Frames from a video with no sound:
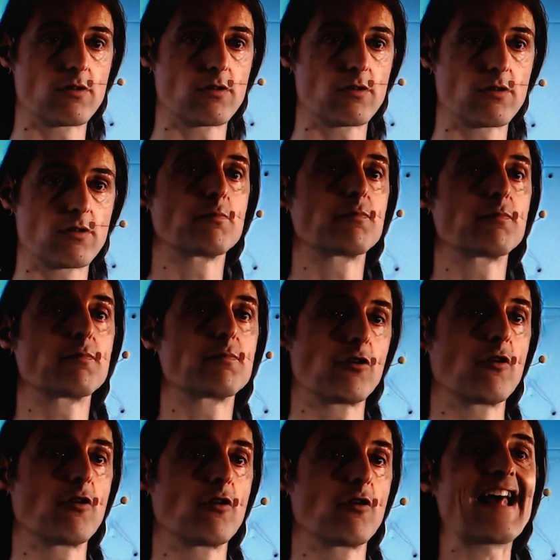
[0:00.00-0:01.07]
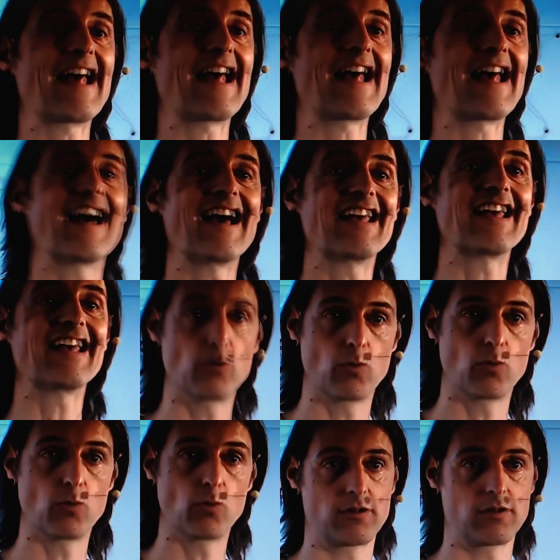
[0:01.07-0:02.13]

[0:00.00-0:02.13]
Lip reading: or to produce any light you want.